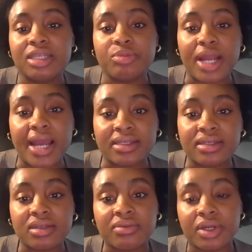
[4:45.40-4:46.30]
It's the
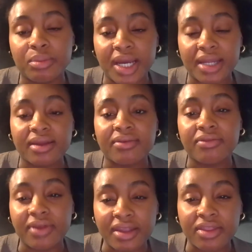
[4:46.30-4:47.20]
practice of
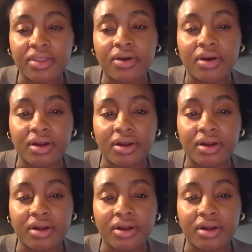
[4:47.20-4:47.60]
combining faith,